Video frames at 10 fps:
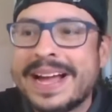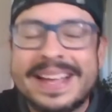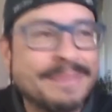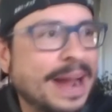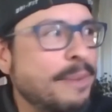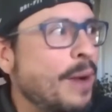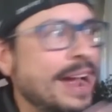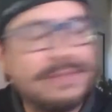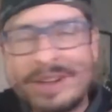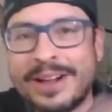My
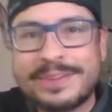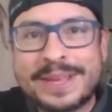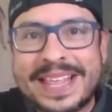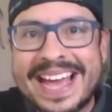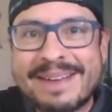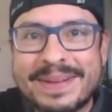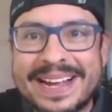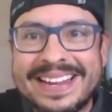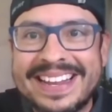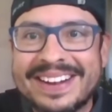wife calls me that.
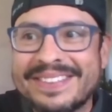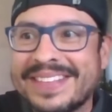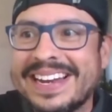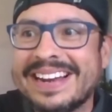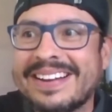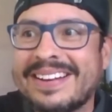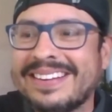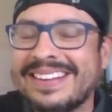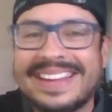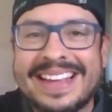If they need to
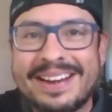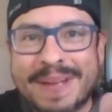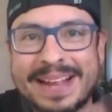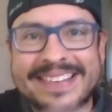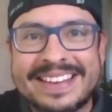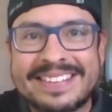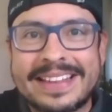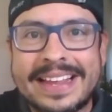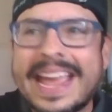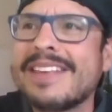get my attention,
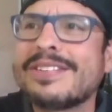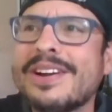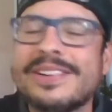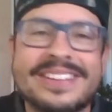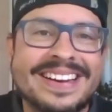like, hey, Serge,